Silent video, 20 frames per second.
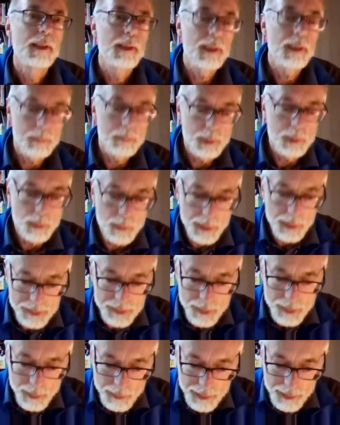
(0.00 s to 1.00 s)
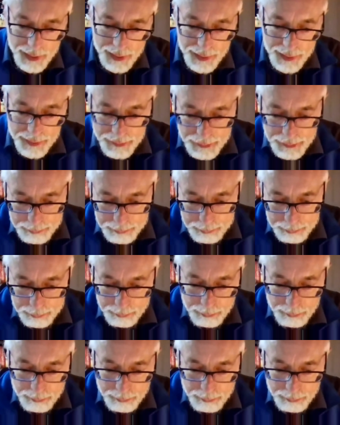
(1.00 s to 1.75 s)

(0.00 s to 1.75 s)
I'm sure that's not the case.